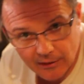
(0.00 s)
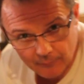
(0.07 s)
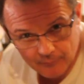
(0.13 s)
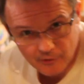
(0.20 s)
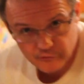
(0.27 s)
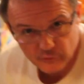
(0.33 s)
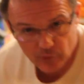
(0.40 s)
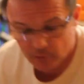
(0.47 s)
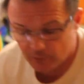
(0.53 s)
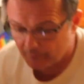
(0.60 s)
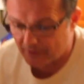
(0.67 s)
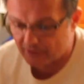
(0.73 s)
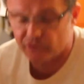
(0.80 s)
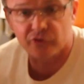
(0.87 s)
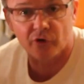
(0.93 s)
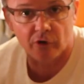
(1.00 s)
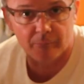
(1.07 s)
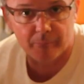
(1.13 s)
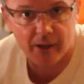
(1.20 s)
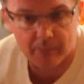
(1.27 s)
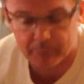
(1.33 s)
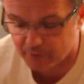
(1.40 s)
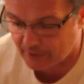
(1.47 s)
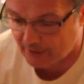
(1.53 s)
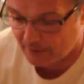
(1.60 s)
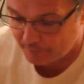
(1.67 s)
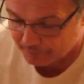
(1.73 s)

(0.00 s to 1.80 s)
I'm gonna throw in my salt and pepper now.